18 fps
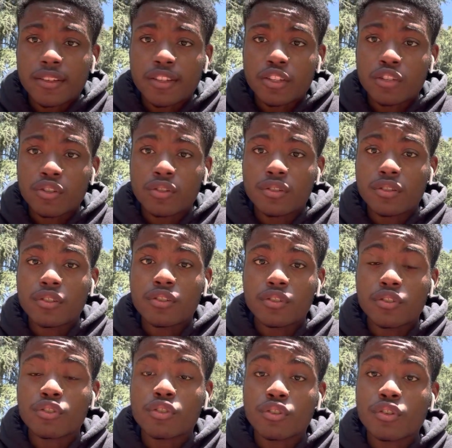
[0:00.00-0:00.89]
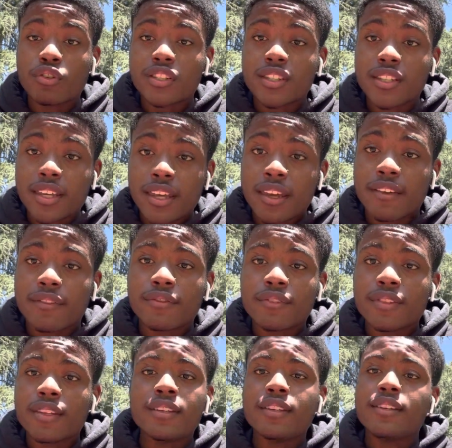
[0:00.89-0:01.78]
you, you're a slave
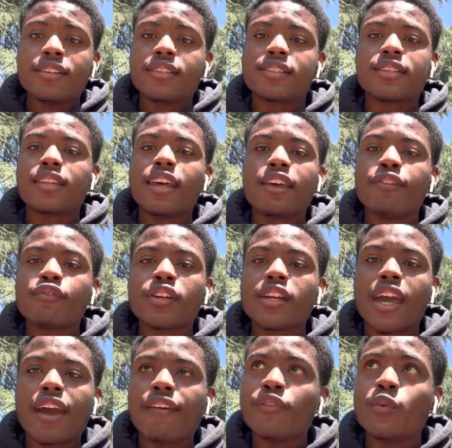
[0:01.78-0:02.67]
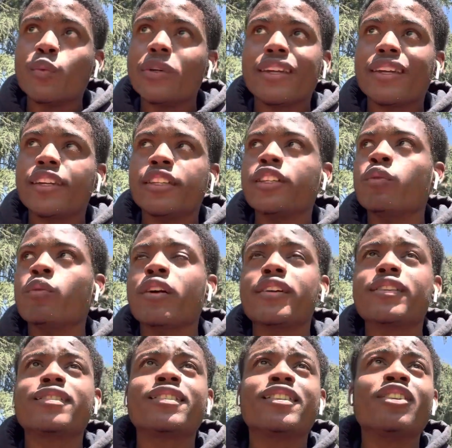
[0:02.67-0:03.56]
slavery haven't went anywhere
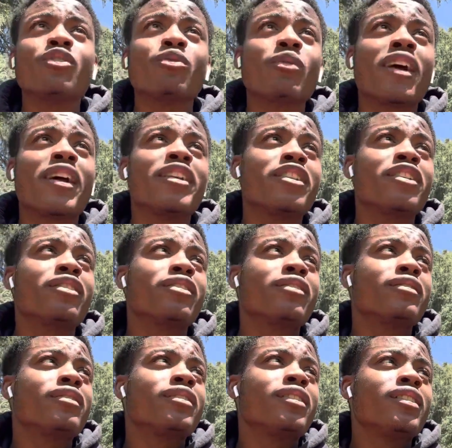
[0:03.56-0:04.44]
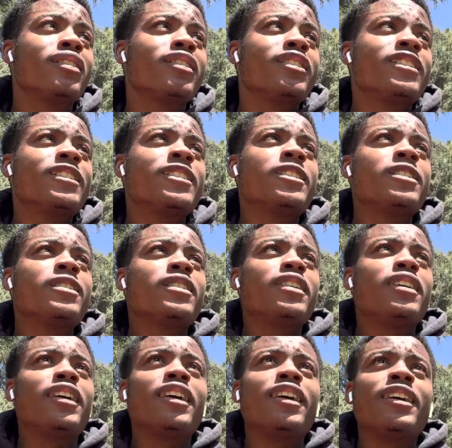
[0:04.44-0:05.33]
it's still right here
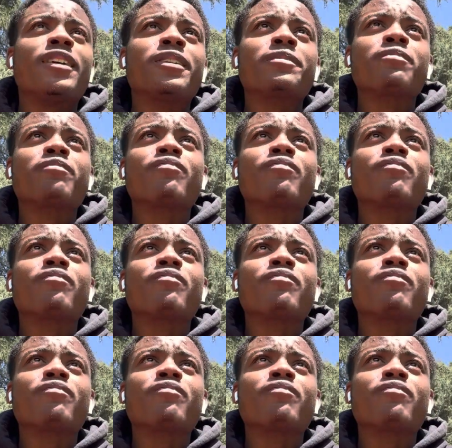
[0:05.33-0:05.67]
and